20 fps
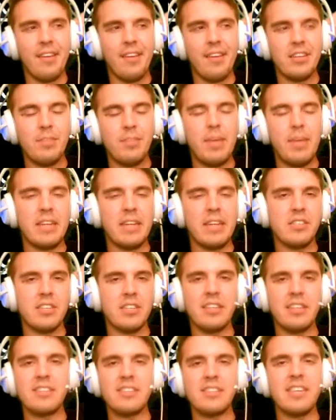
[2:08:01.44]
Depends.
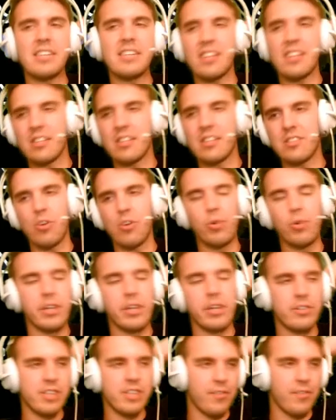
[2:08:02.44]
Let's say it's like a Sona
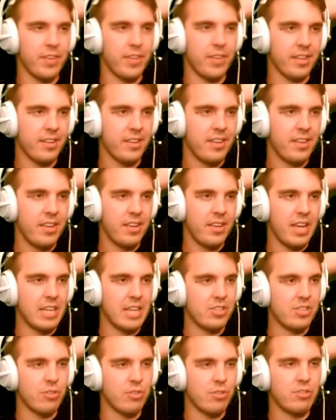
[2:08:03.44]
or something, and
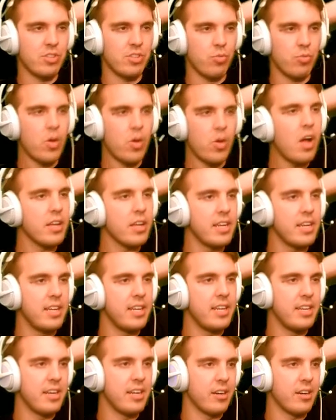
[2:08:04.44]
Sona's just walking
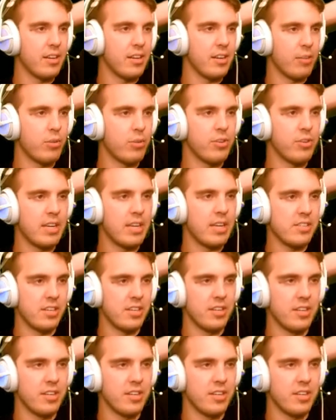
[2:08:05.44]
in here. Like, what are you guys gonna do?